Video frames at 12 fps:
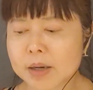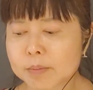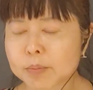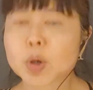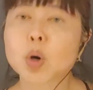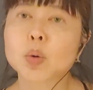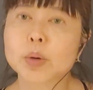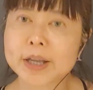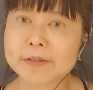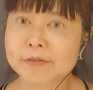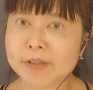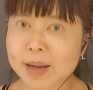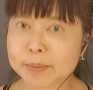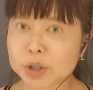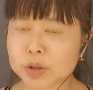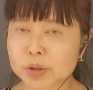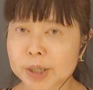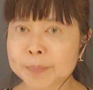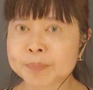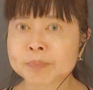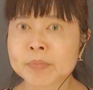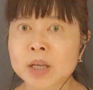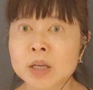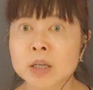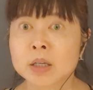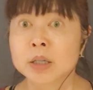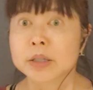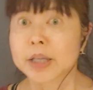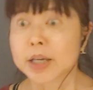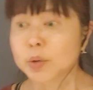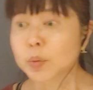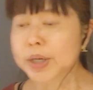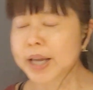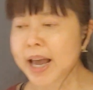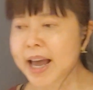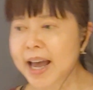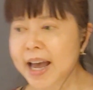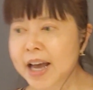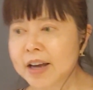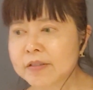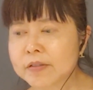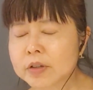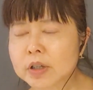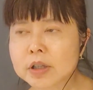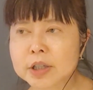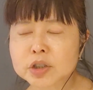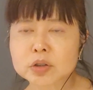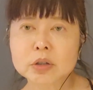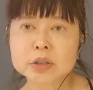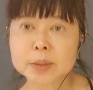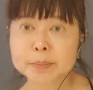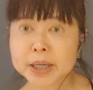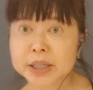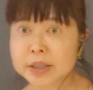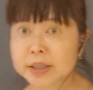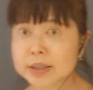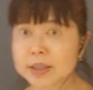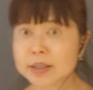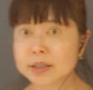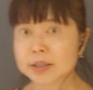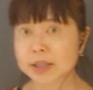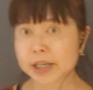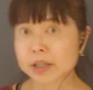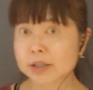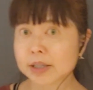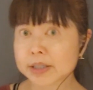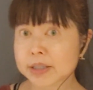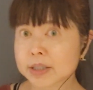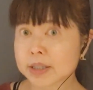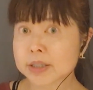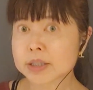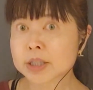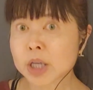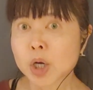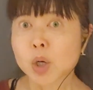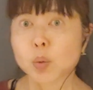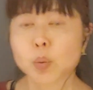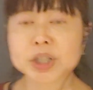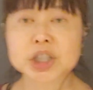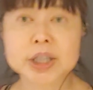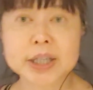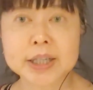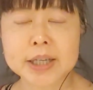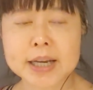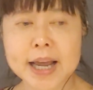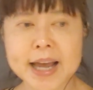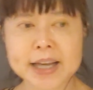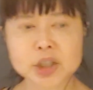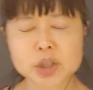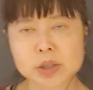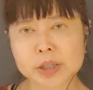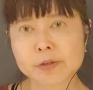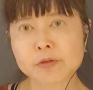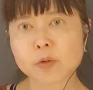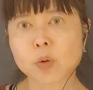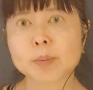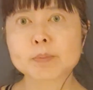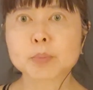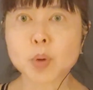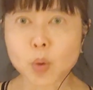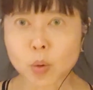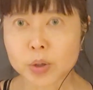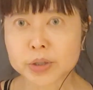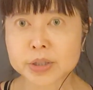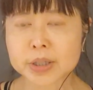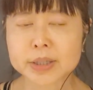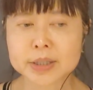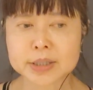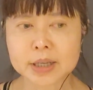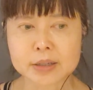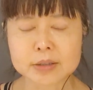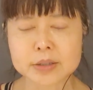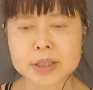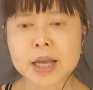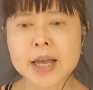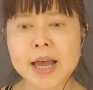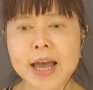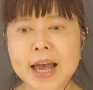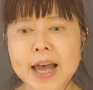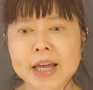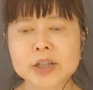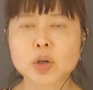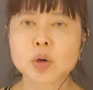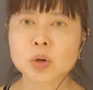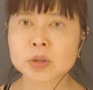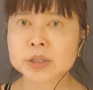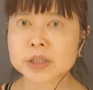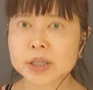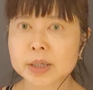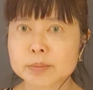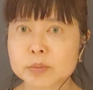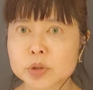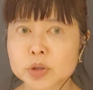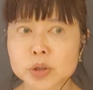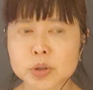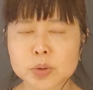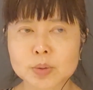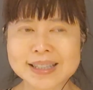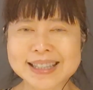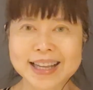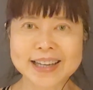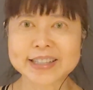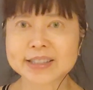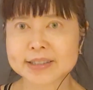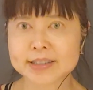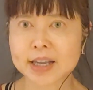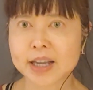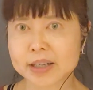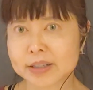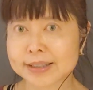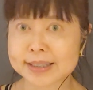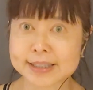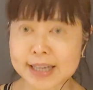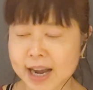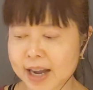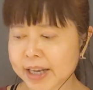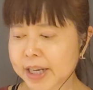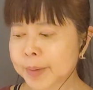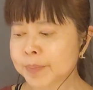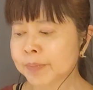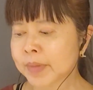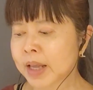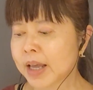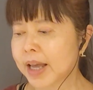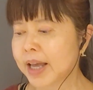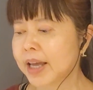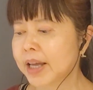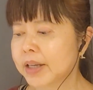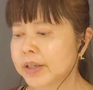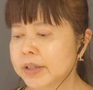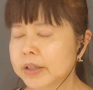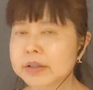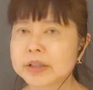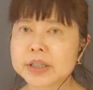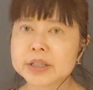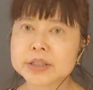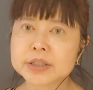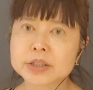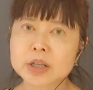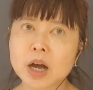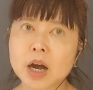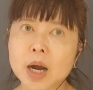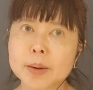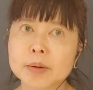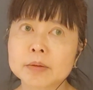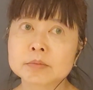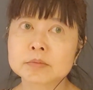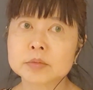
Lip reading: pro-inflammatory. Then we have cholesterol-dependent cytolysins, which can actually form pores in cells and cause them to lyse and die. And these are,